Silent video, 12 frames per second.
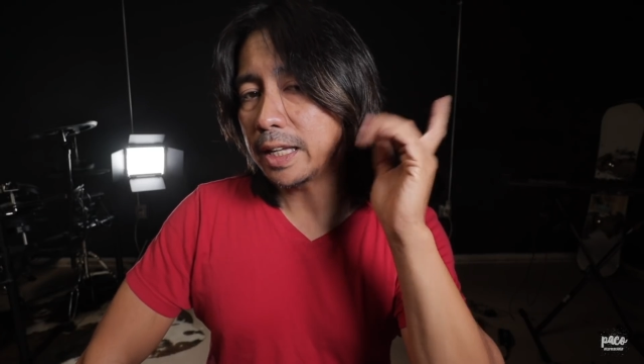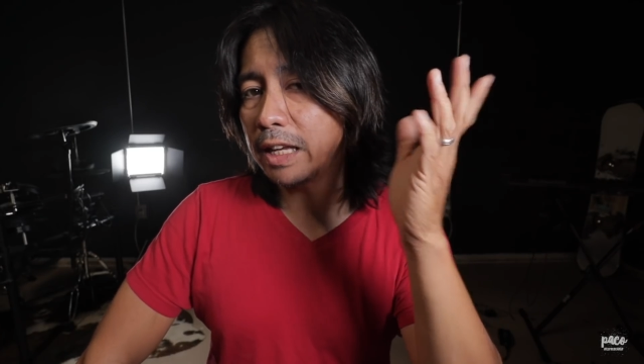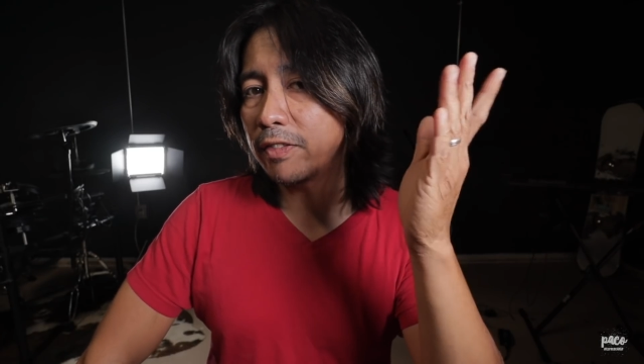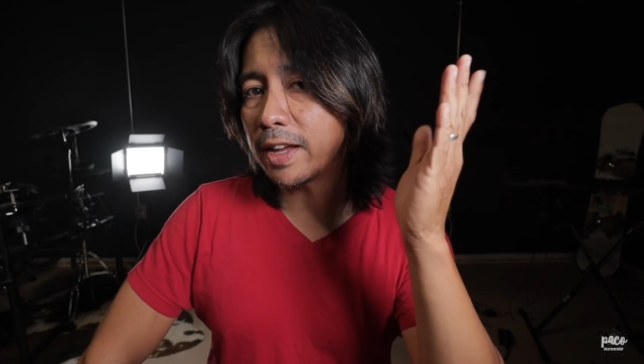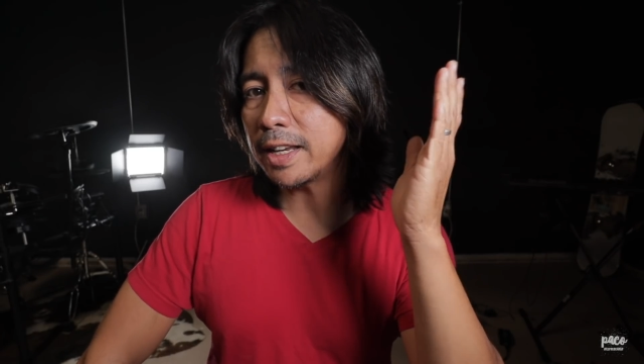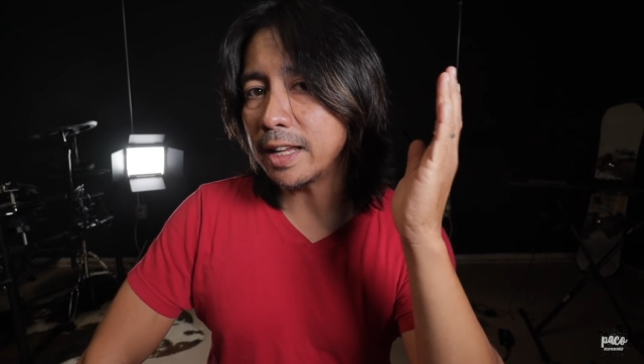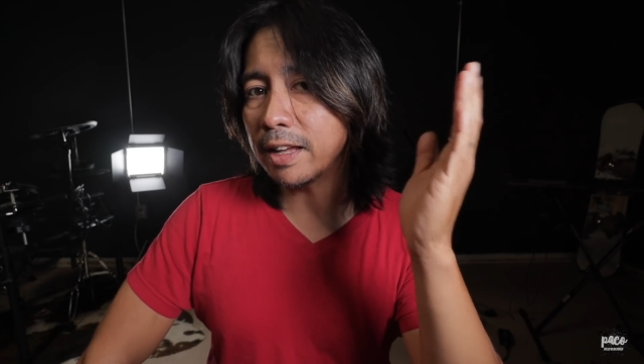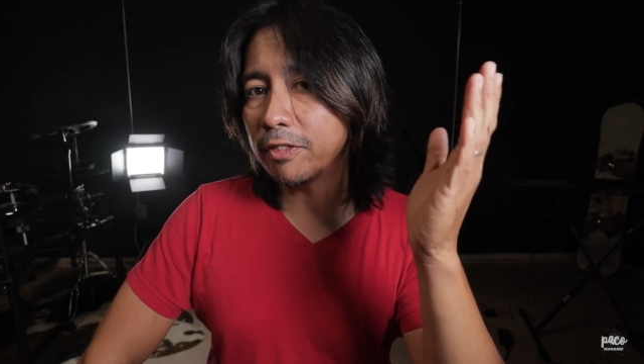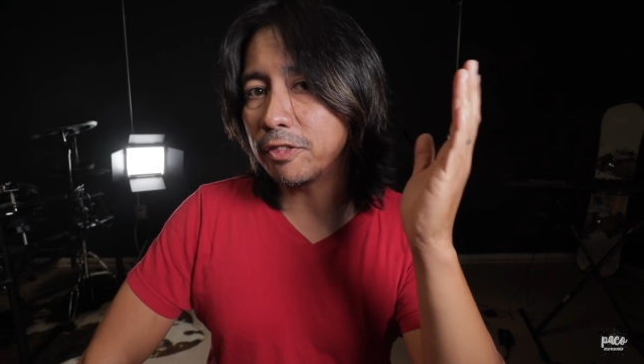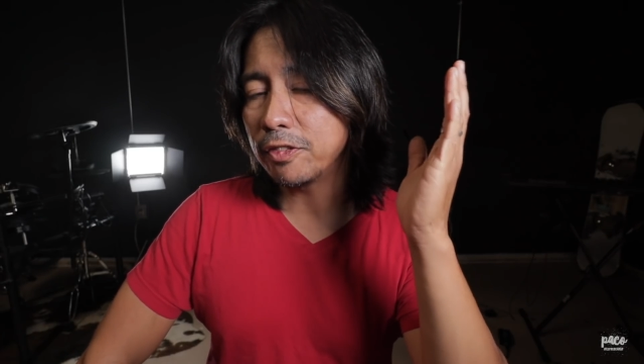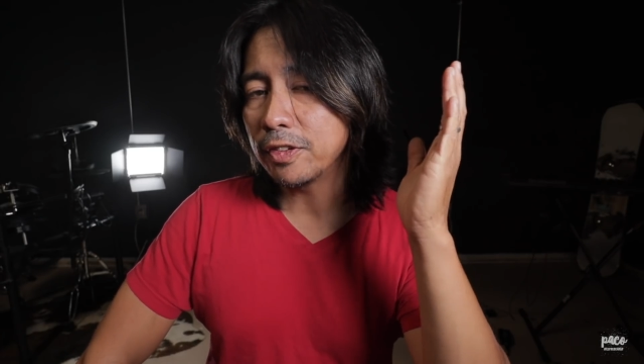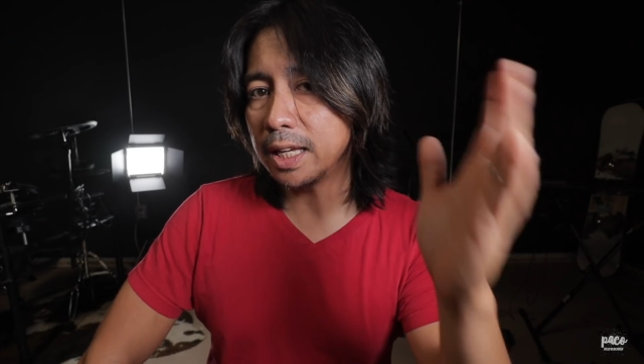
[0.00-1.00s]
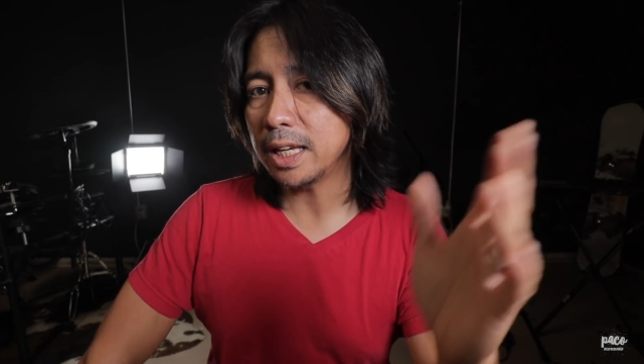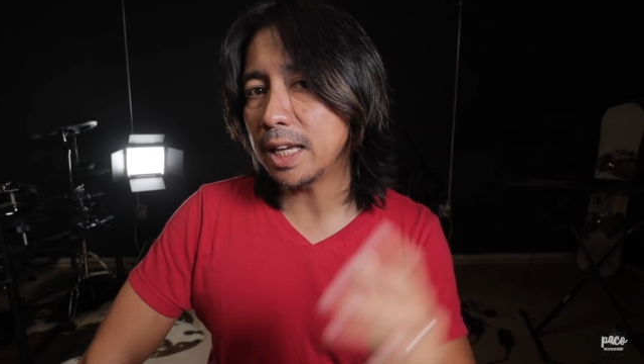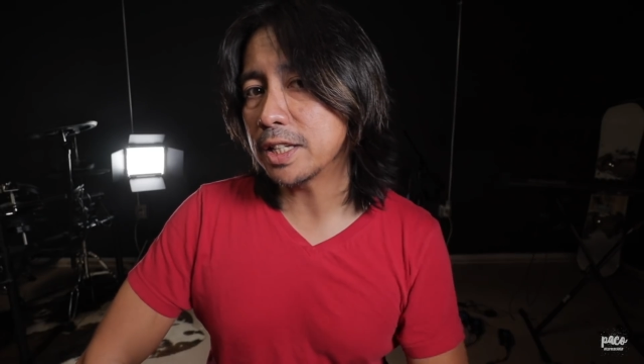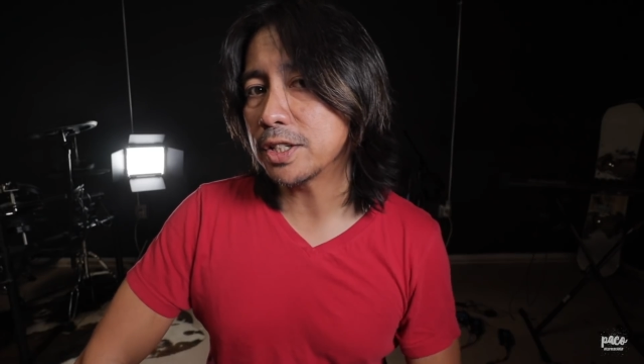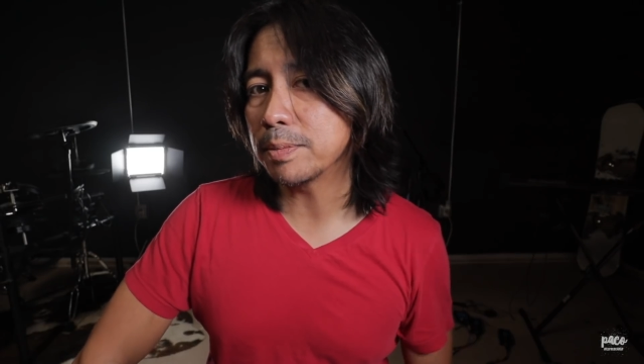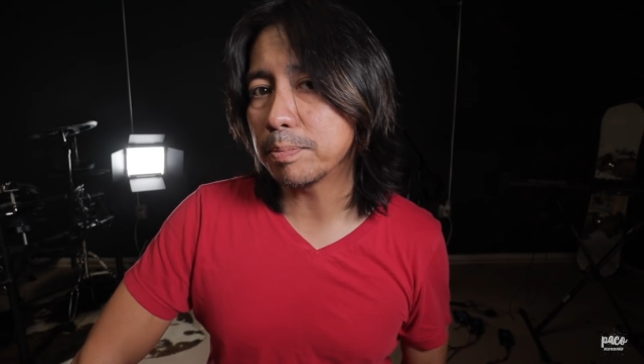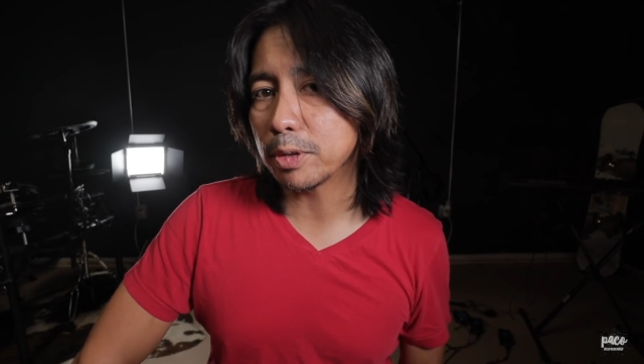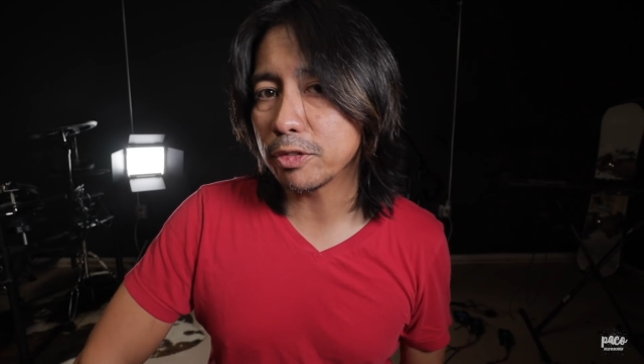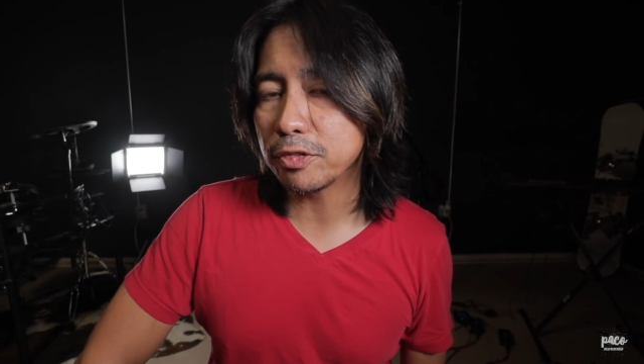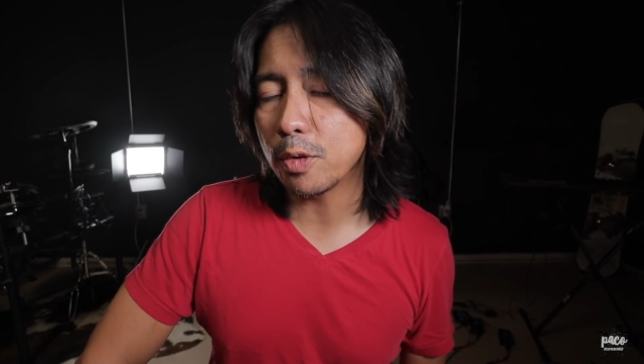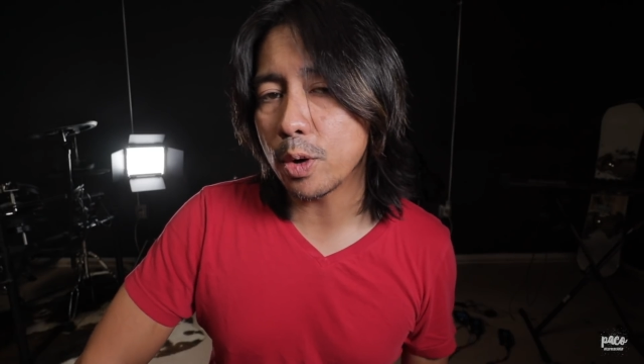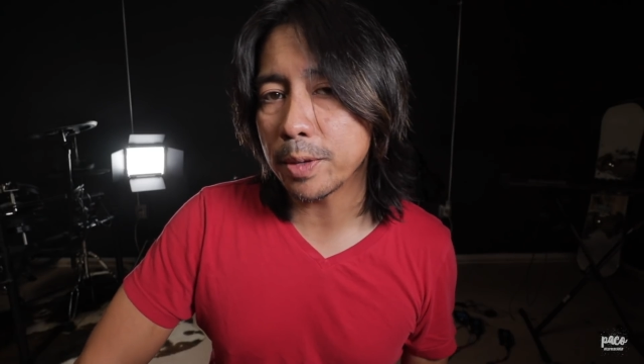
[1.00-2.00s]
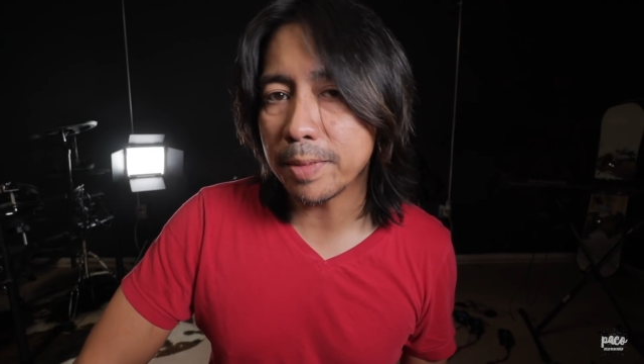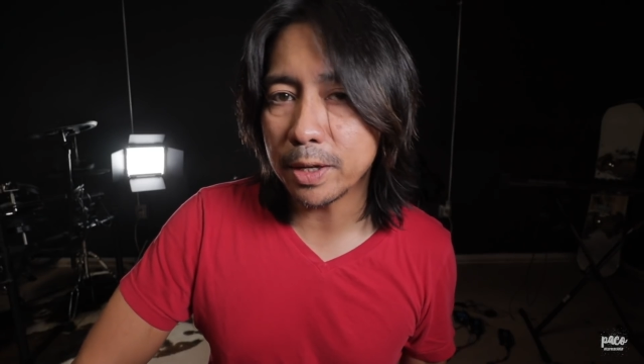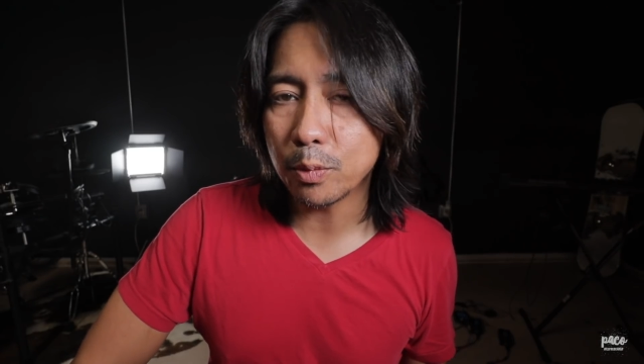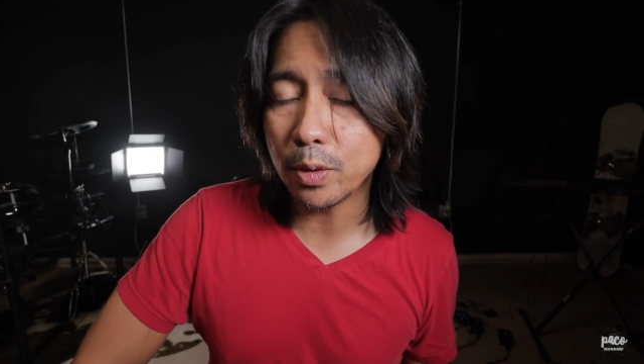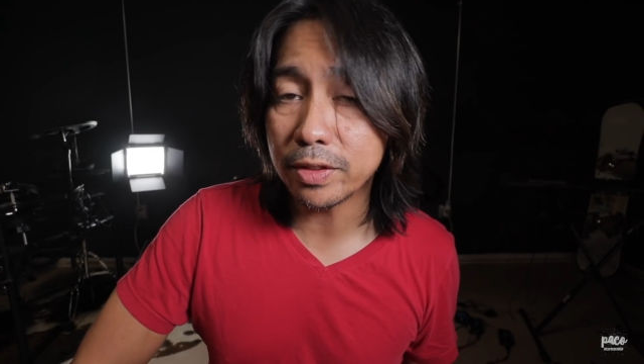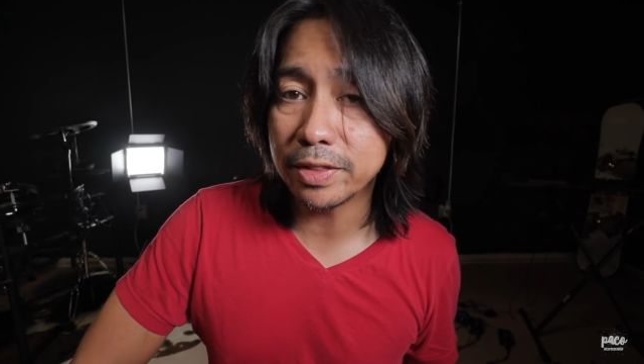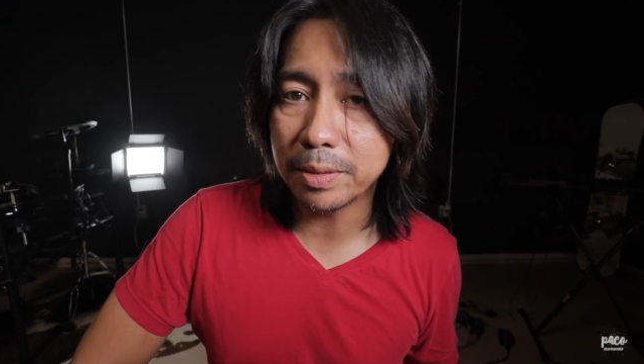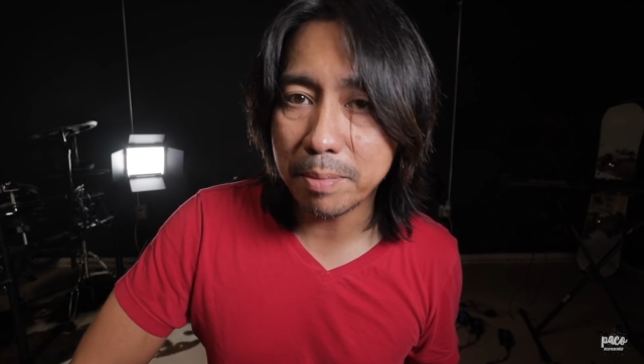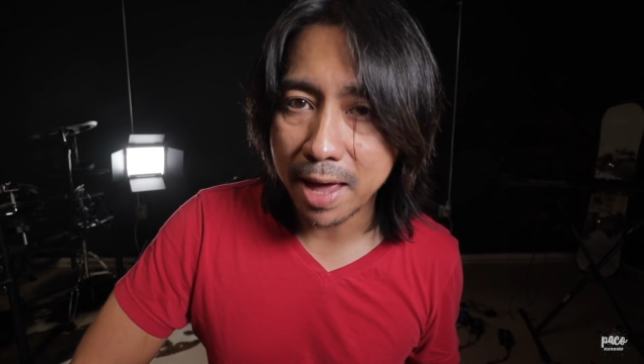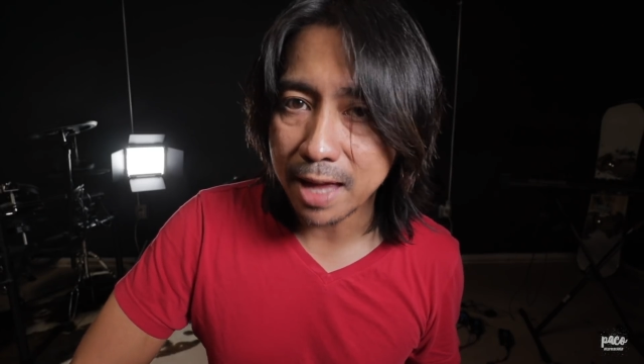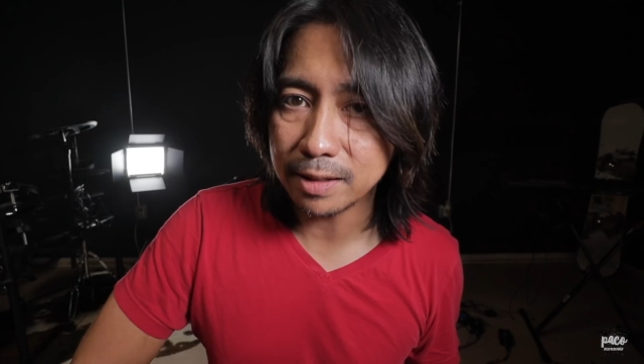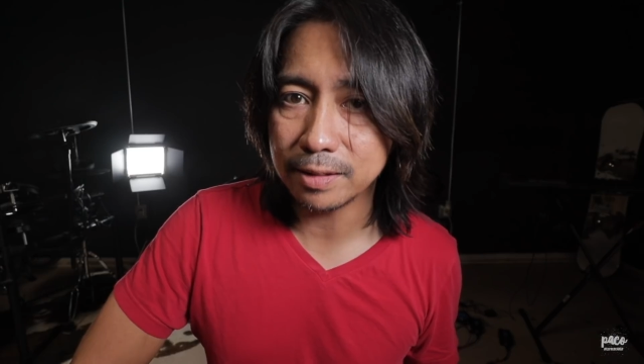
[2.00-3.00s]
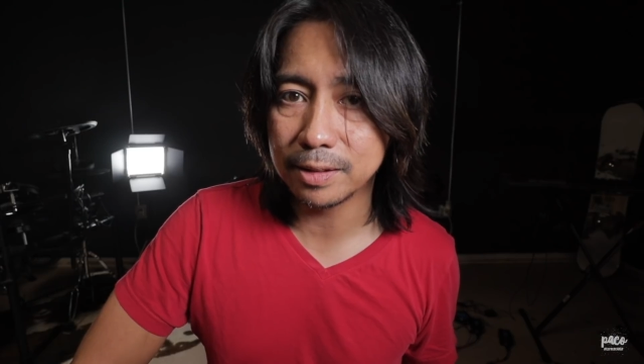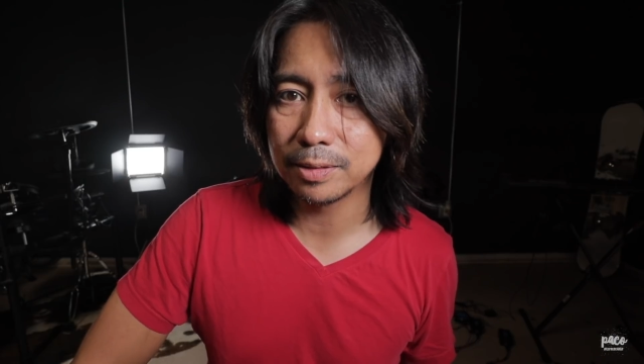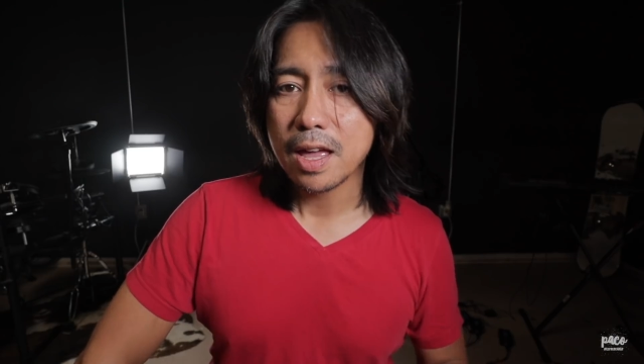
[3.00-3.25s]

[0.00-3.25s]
even if he isn't performing with the band?